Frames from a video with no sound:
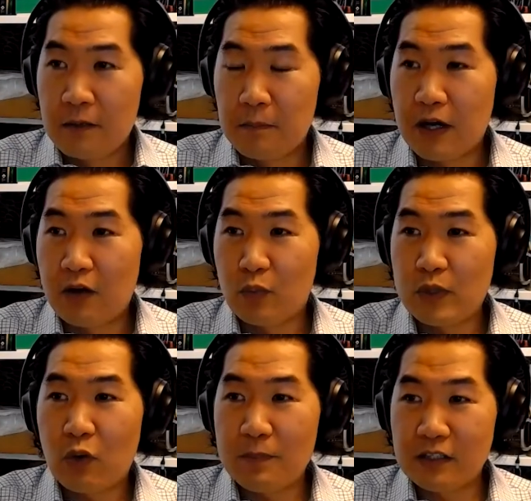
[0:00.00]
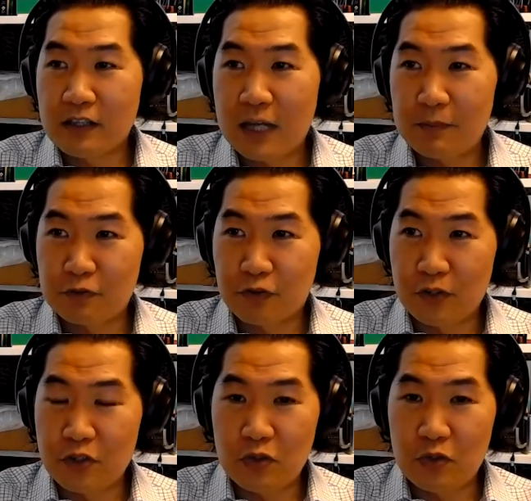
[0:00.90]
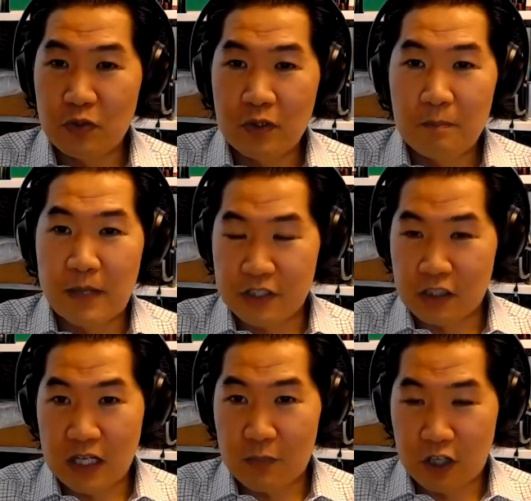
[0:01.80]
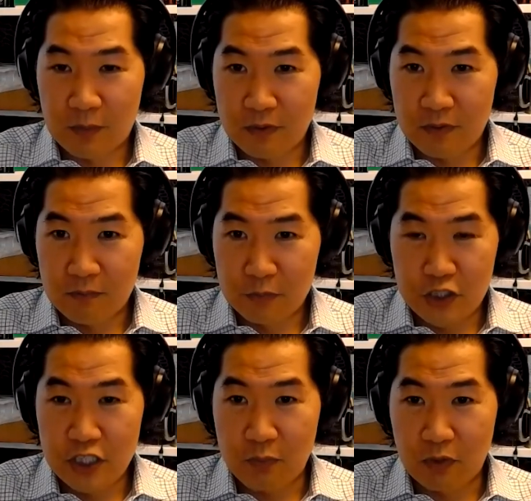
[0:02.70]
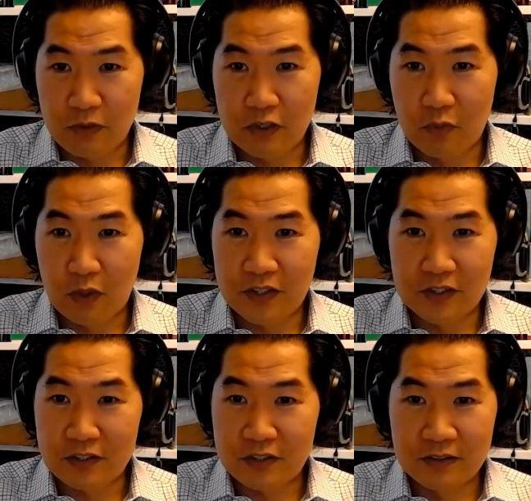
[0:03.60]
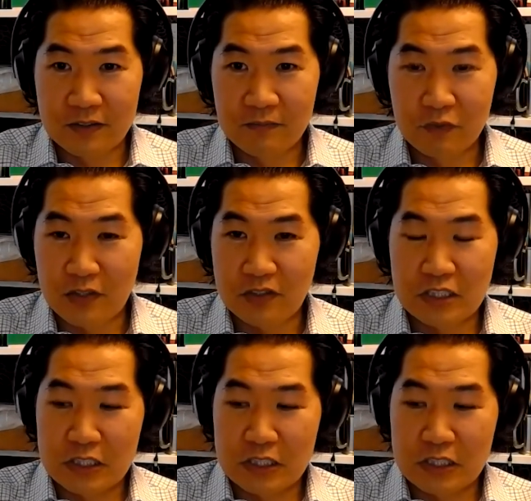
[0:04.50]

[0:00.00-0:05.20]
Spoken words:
But we don't want to be liable for you messing around with our machine, what this does to